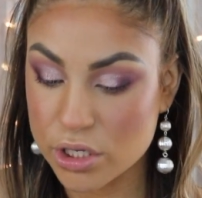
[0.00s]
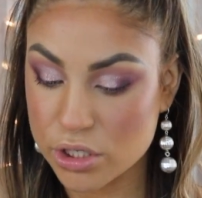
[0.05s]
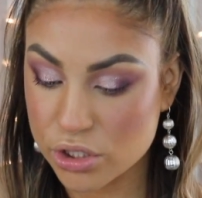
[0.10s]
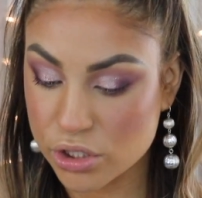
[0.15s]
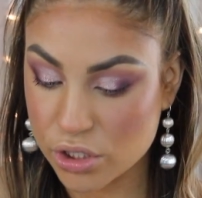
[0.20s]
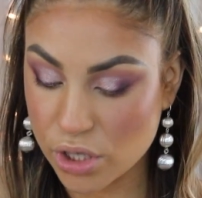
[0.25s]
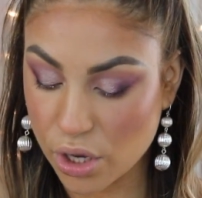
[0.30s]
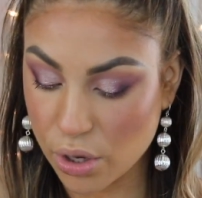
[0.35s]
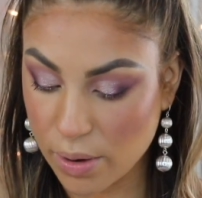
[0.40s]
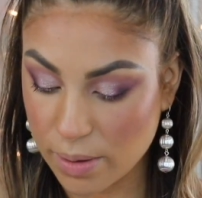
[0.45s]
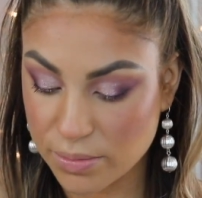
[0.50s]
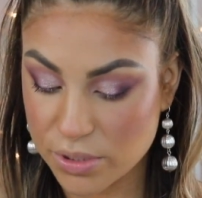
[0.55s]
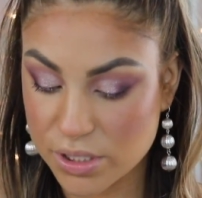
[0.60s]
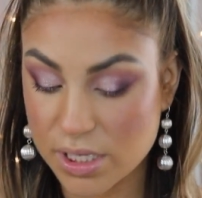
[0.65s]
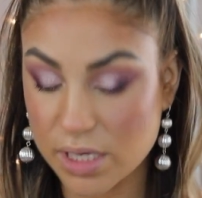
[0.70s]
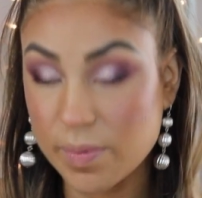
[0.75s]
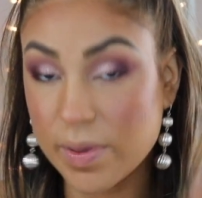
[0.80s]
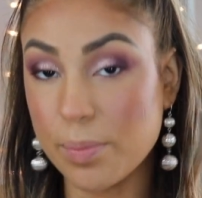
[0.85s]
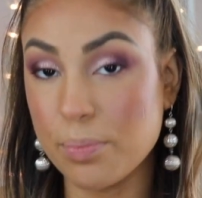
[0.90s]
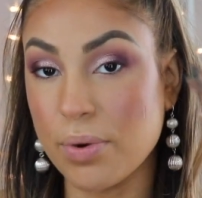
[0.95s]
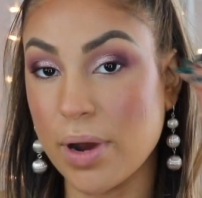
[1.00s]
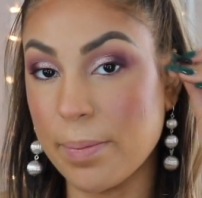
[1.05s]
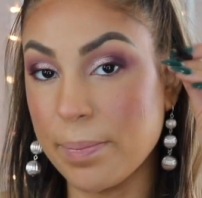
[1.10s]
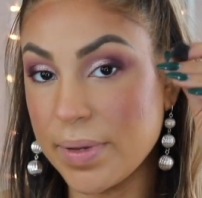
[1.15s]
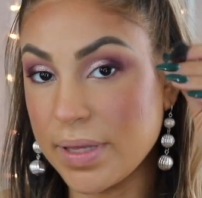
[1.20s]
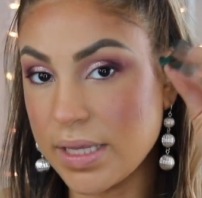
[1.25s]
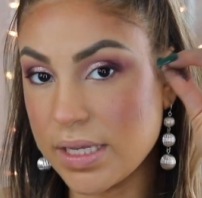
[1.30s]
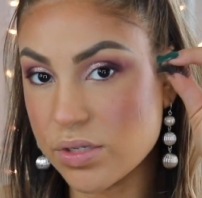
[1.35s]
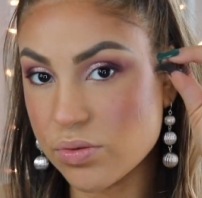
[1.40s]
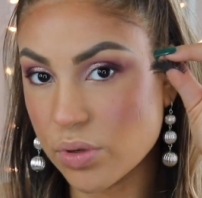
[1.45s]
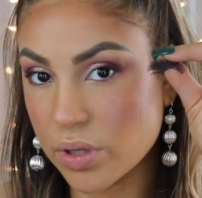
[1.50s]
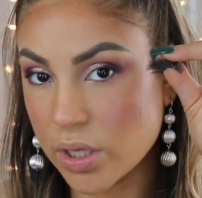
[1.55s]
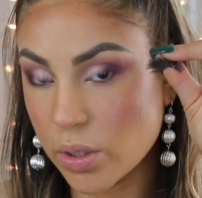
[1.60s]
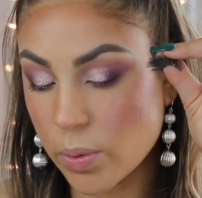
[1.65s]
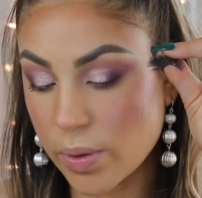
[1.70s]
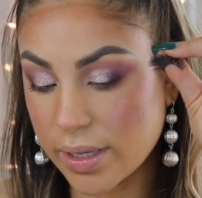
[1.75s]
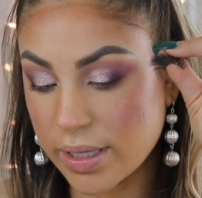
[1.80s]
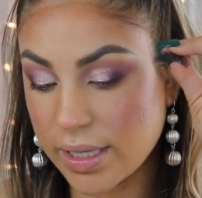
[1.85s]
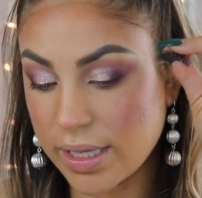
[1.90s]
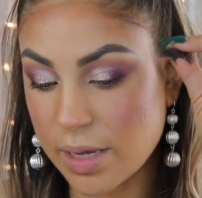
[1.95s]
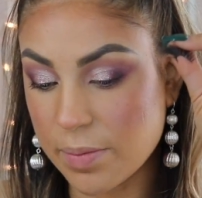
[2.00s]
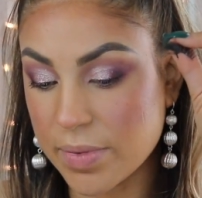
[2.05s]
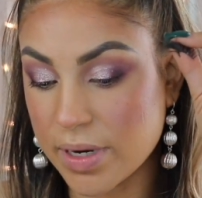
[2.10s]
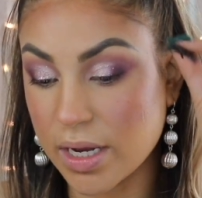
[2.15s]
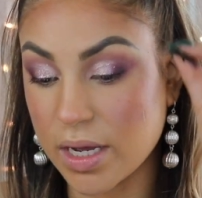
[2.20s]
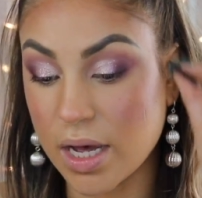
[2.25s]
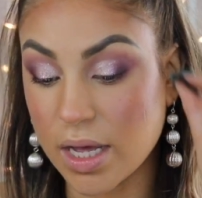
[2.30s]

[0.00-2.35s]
So I'm just going to be prepping these really quickly. I'm going to